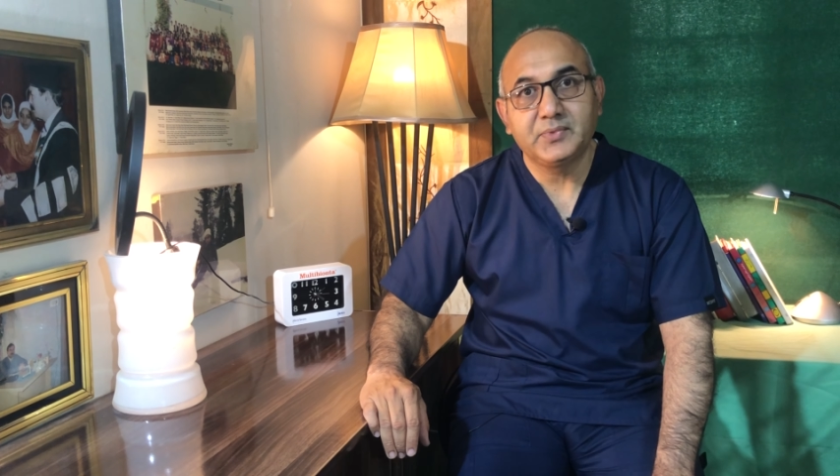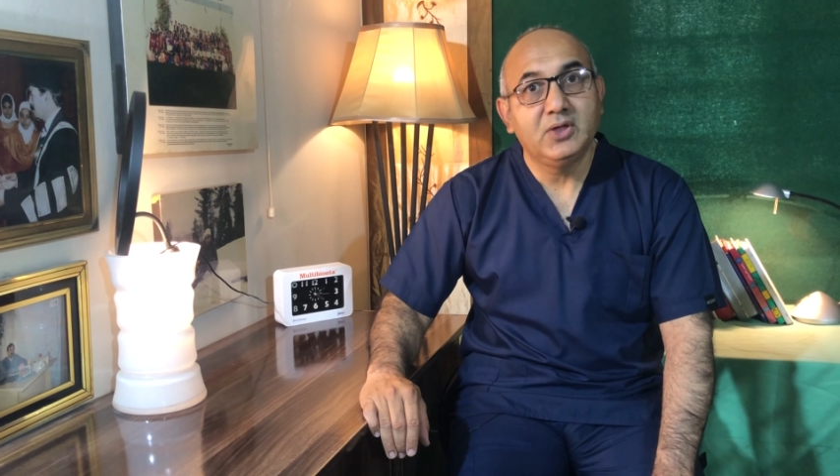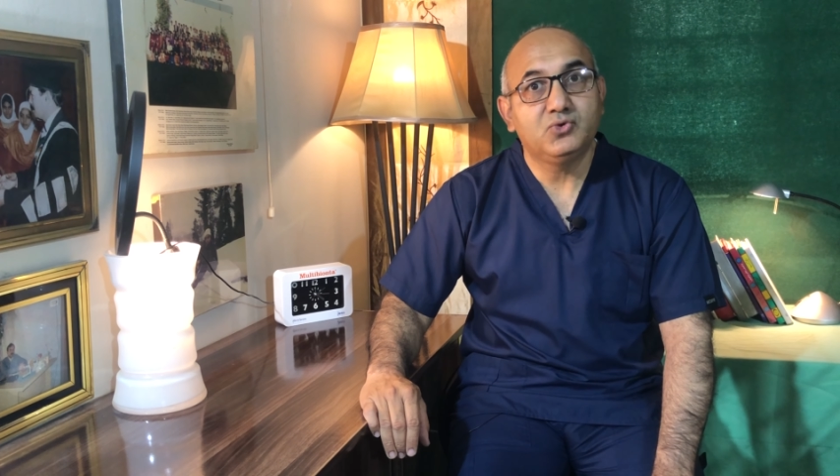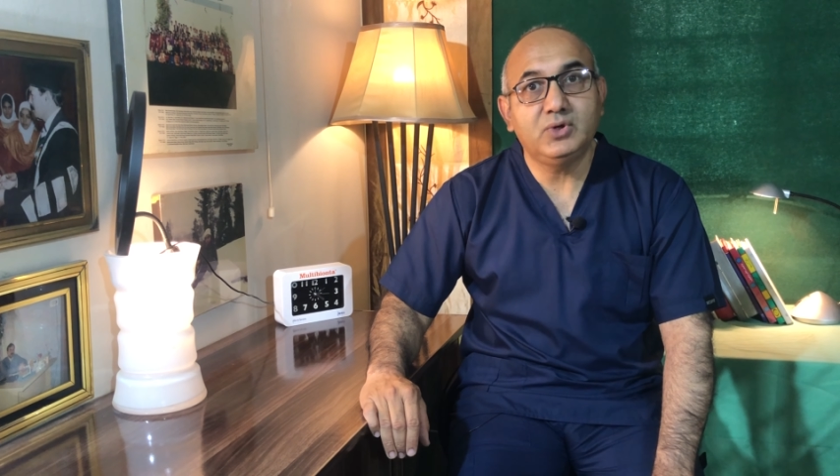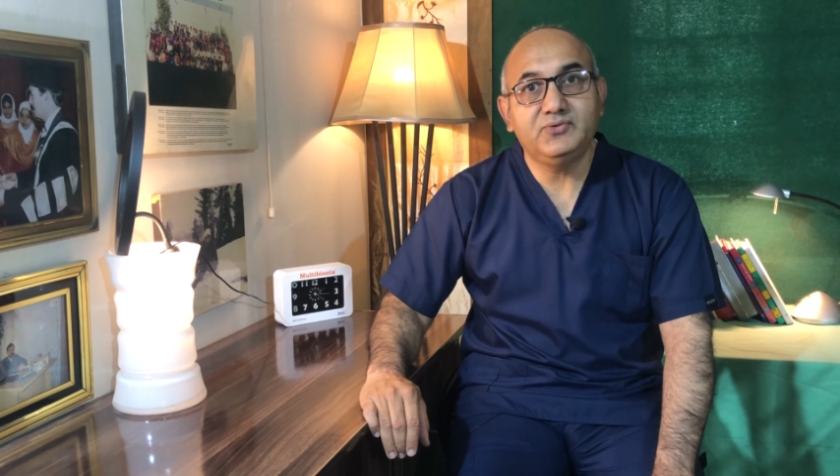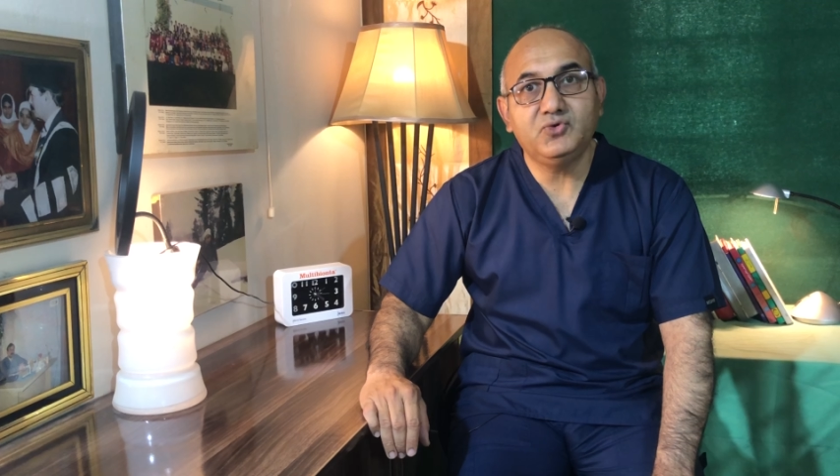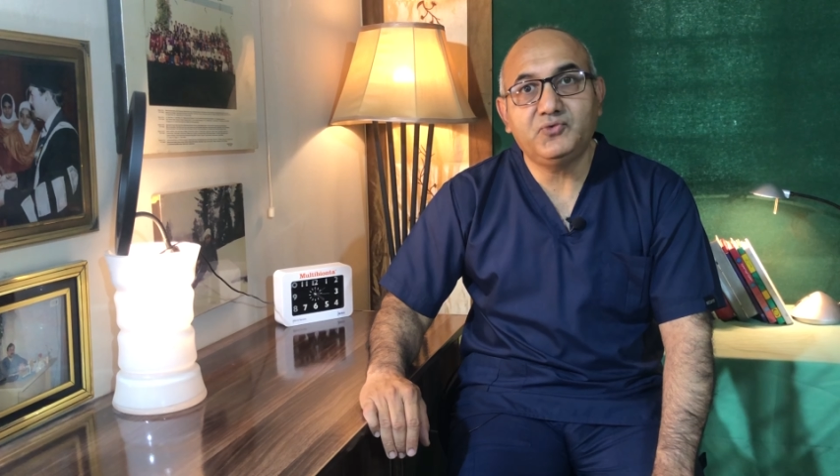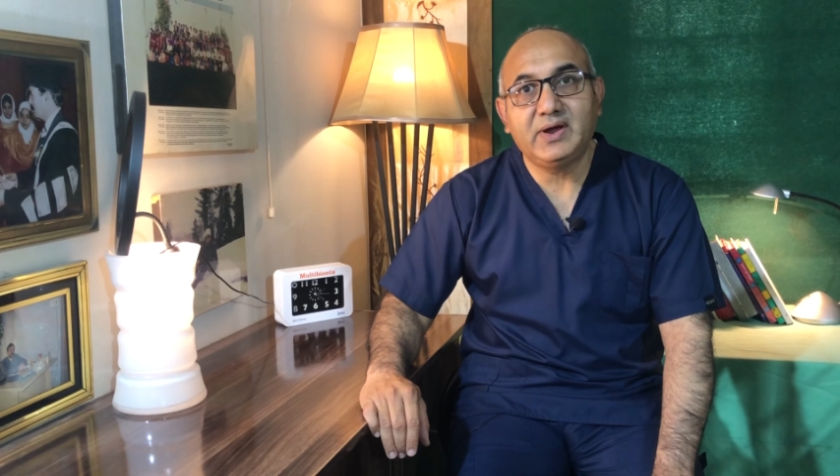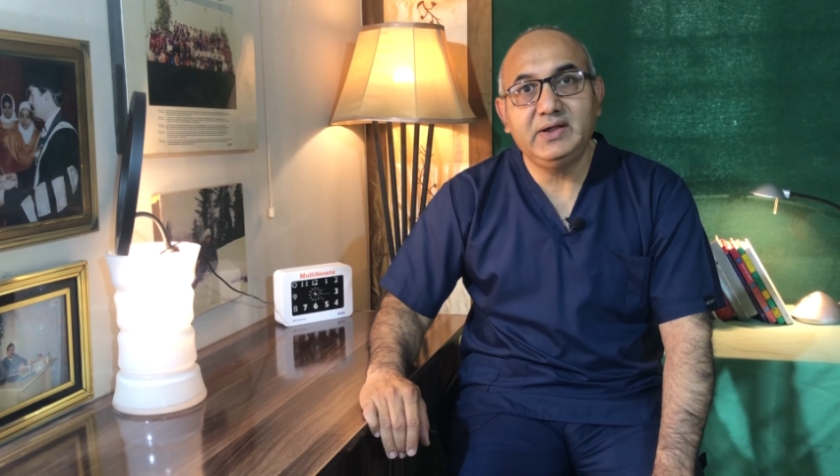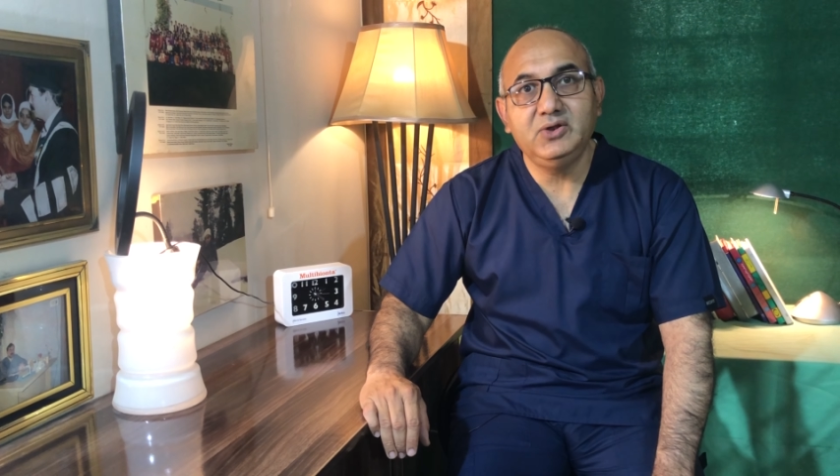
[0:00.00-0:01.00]
So if you
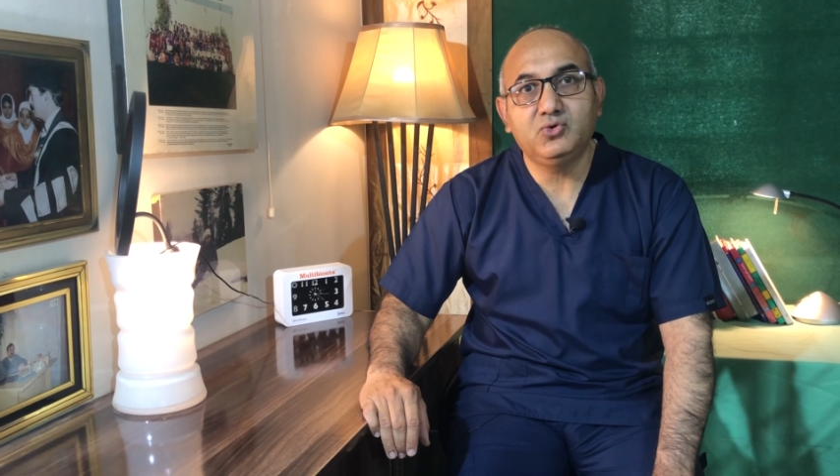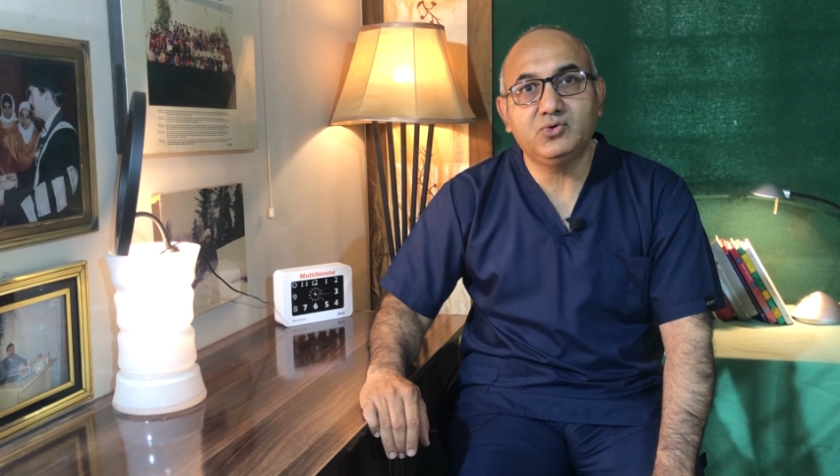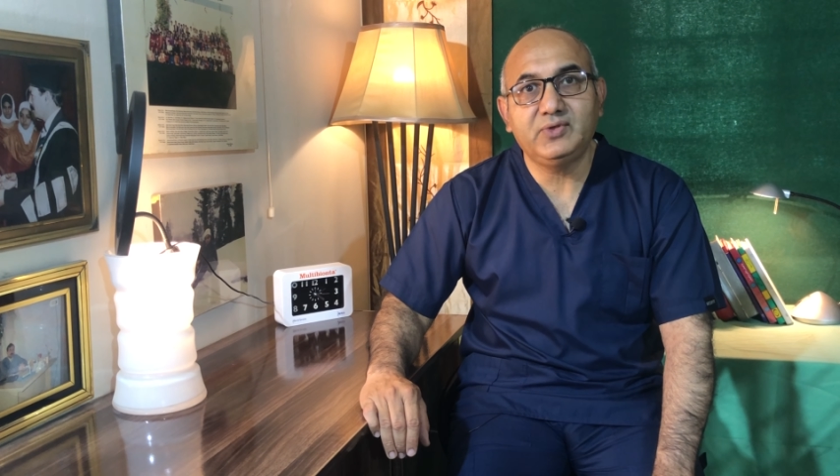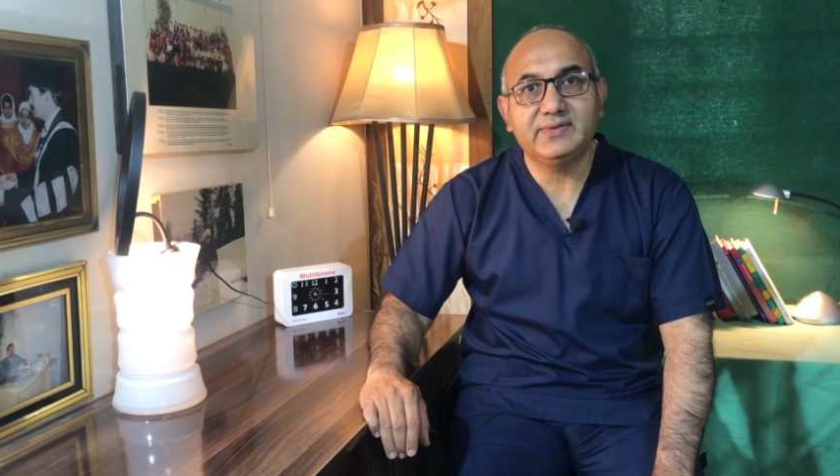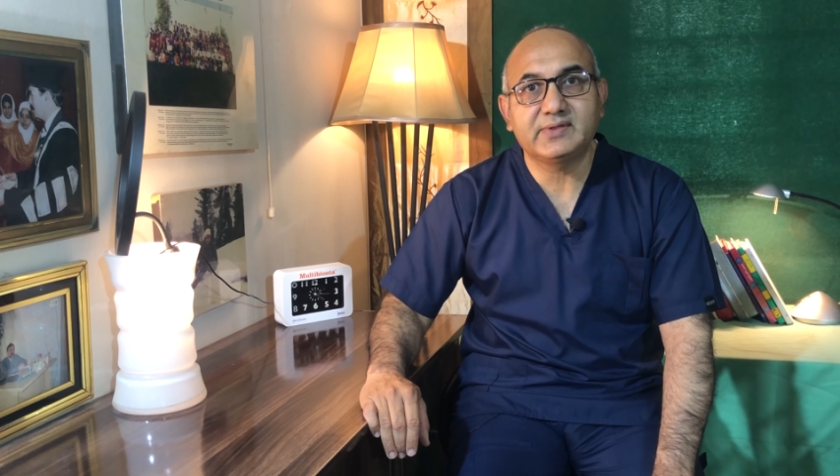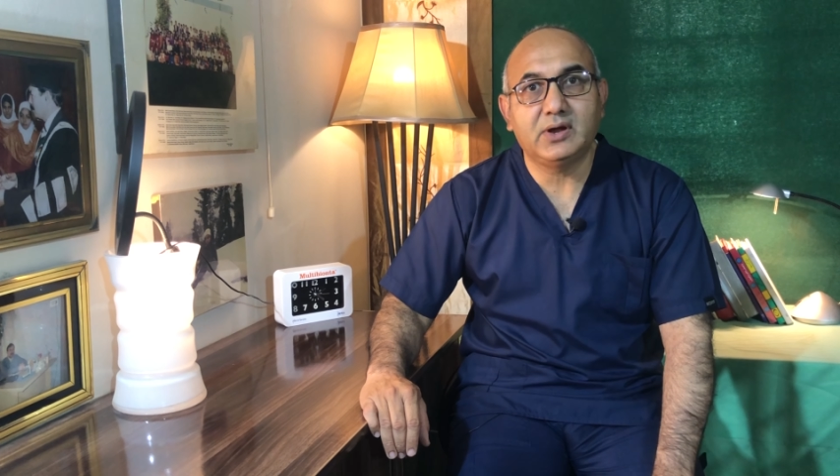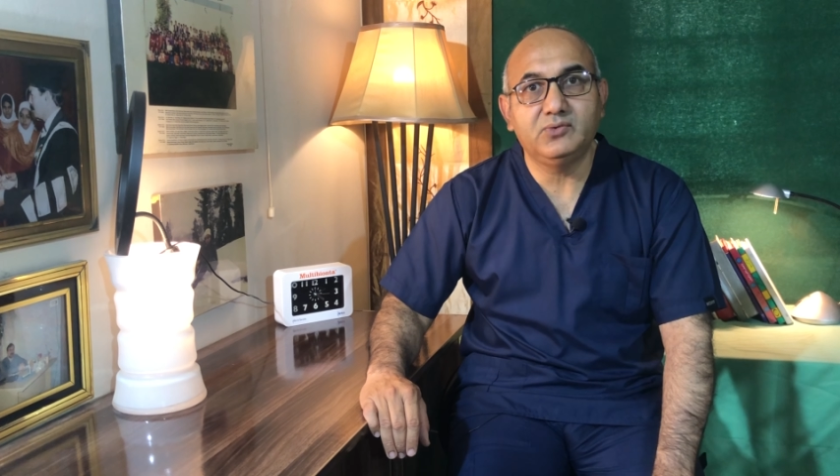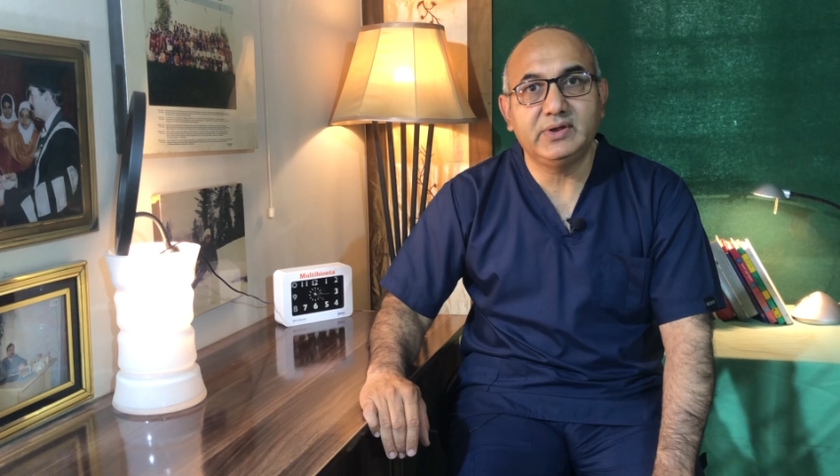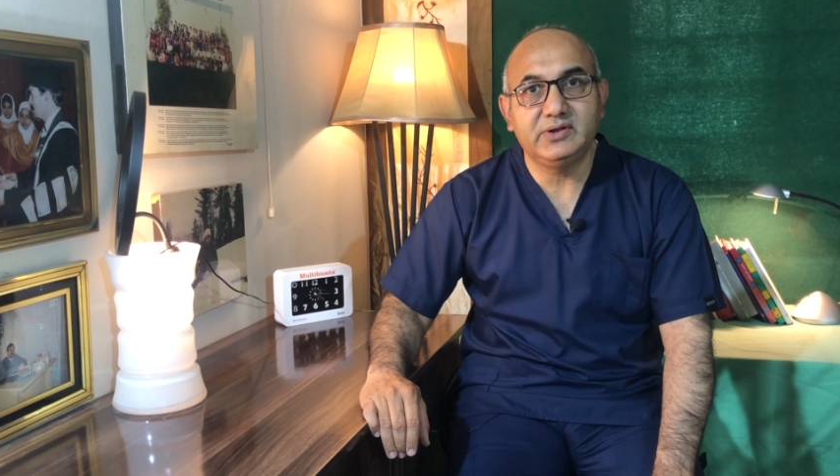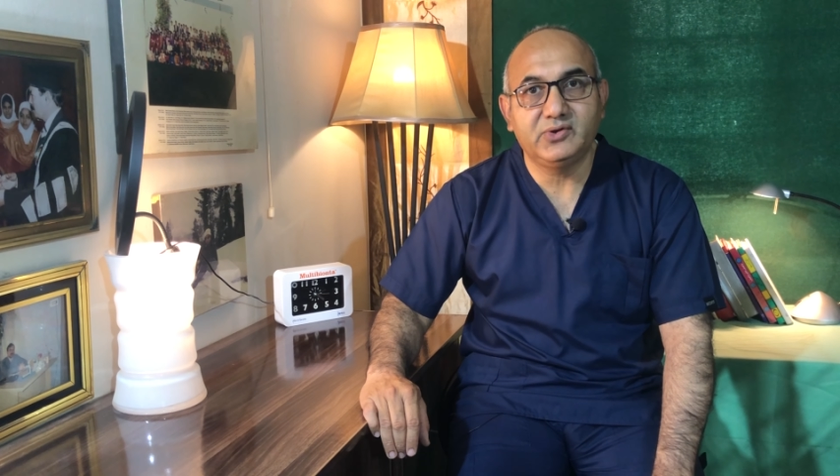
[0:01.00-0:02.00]
find neutrophils count
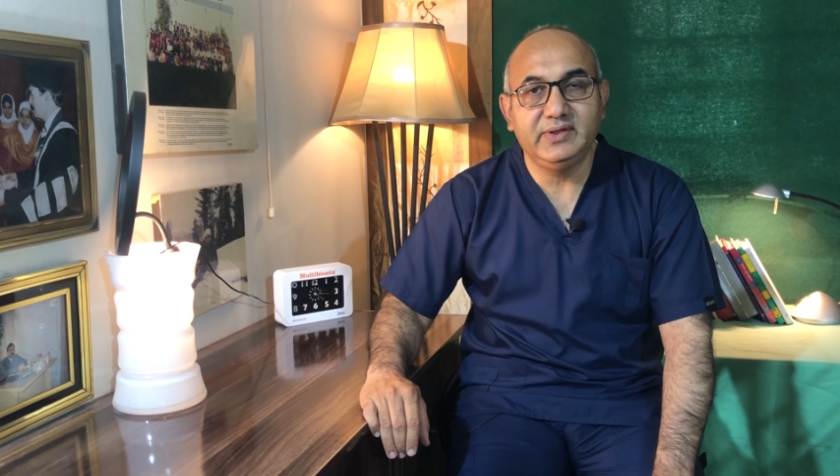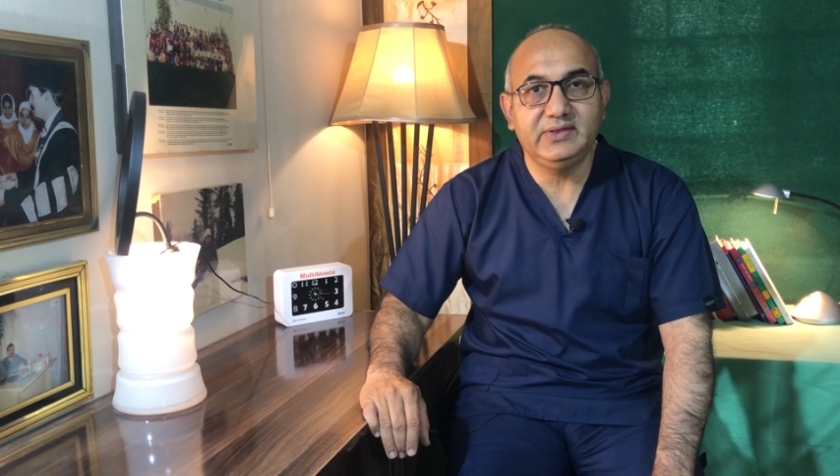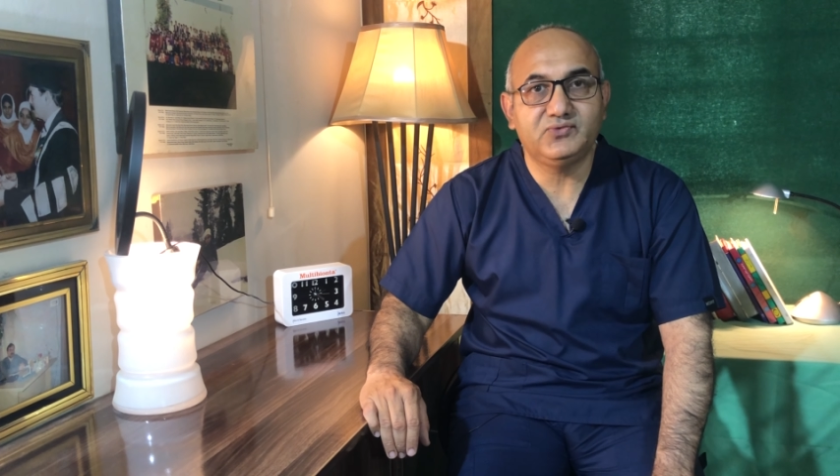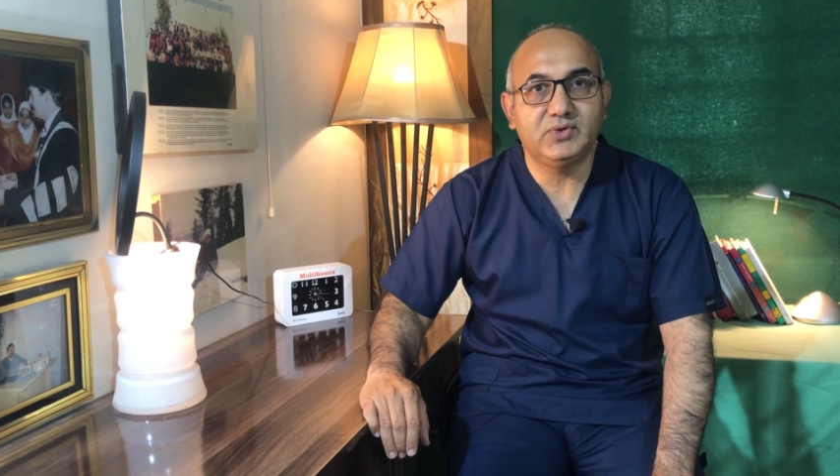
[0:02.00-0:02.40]
increase